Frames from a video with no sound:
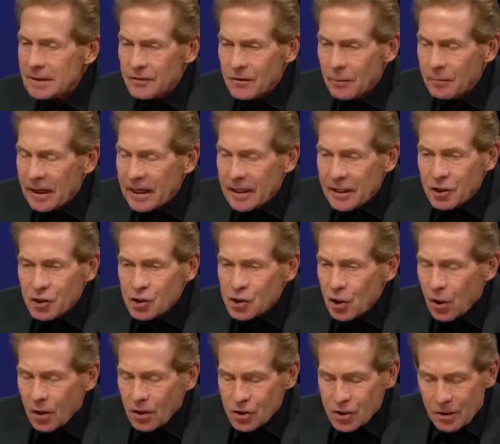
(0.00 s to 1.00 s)
the man in
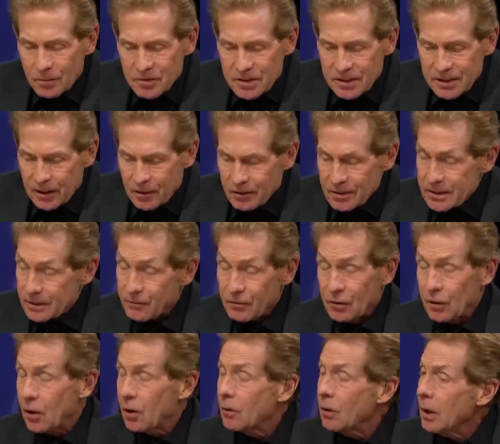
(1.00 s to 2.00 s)
charge upstairs,
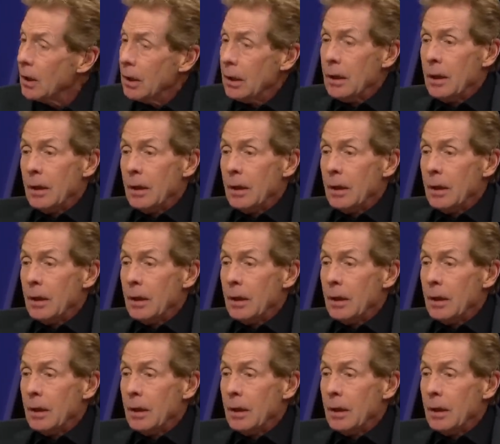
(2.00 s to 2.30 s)
even though